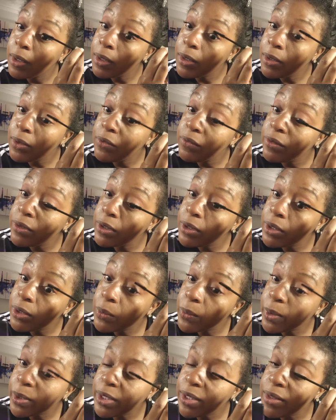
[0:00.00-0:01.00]
I don't really
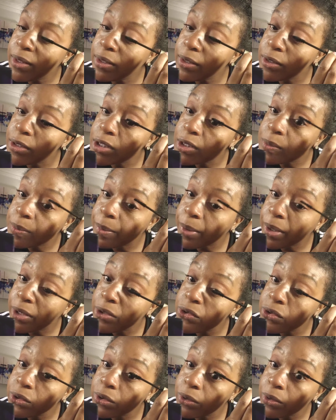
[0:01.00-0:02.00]
do anything
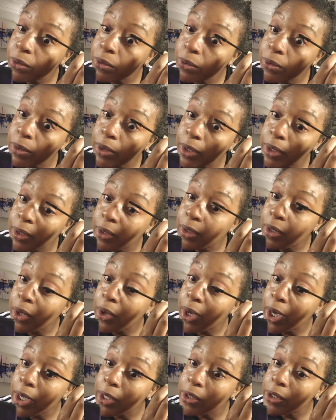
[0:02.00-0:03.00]
special, like
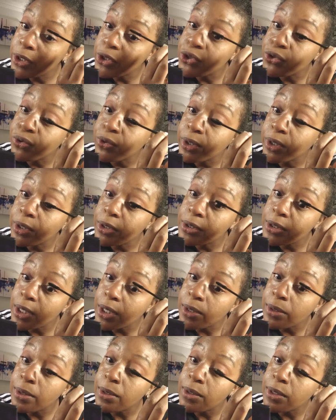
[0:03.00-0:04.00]
no other tricks
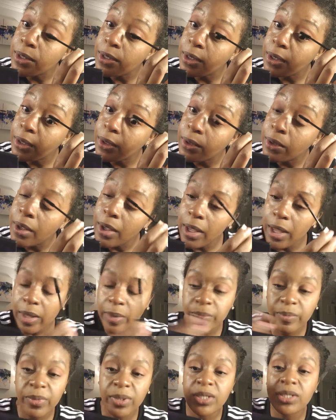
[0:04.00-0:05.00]
other than
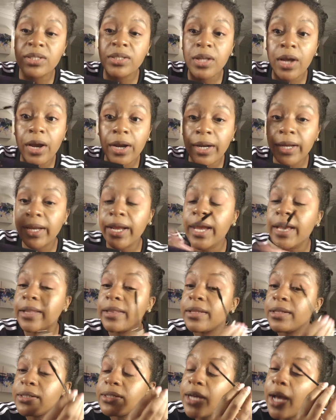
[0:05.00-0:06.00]
me starting
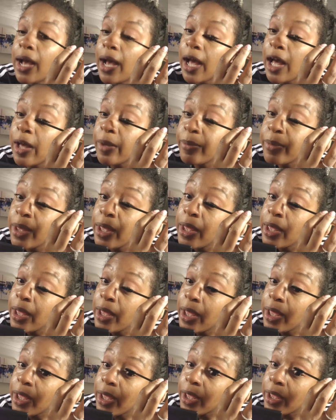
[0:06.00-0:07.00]
at the top
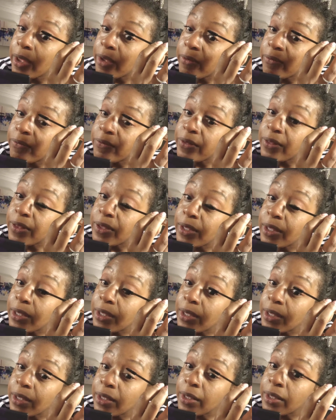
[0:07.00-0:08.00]
of
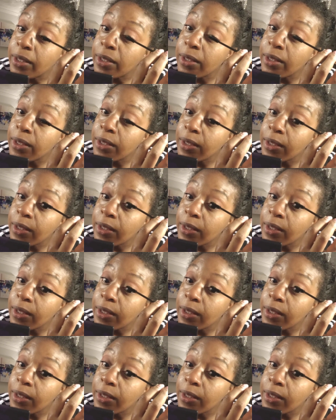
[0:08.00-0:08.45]
the